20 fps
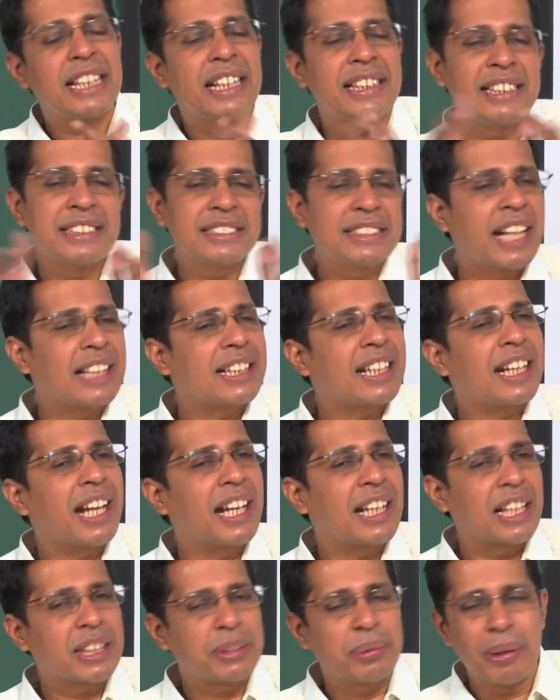that this content
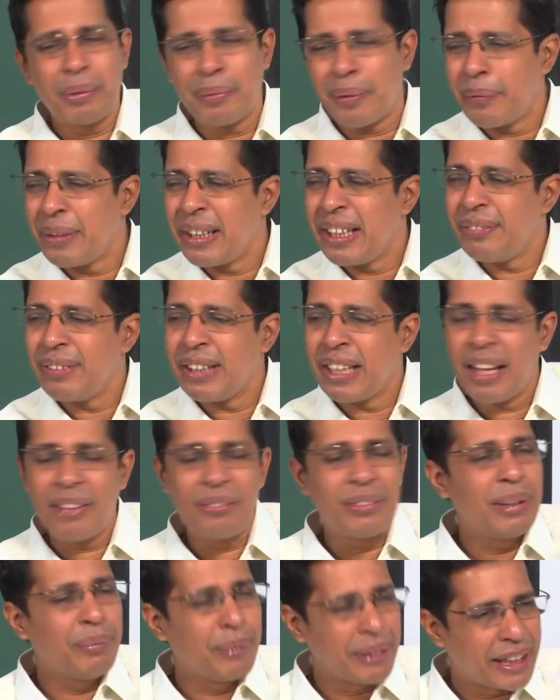addressable memory will
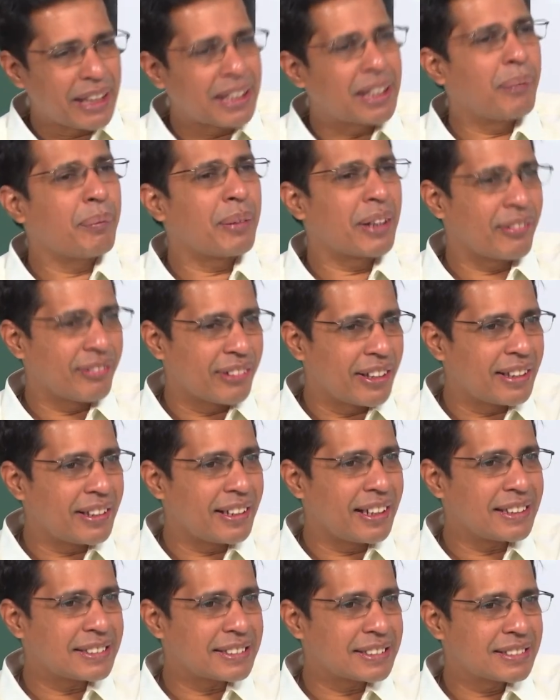have limited number of
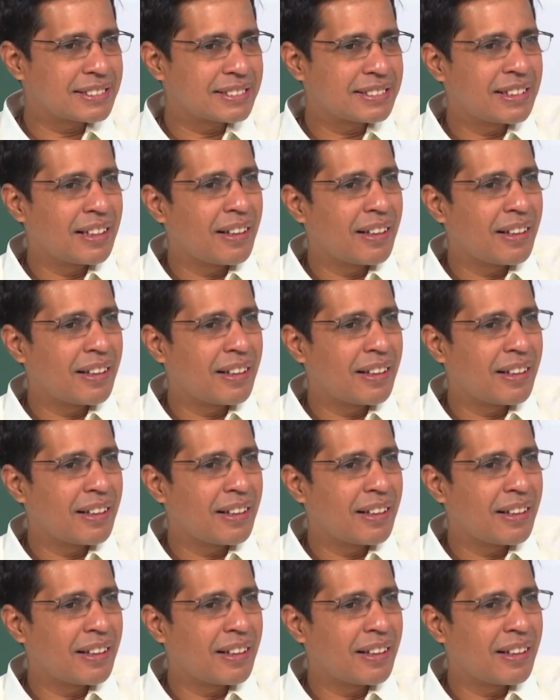entries.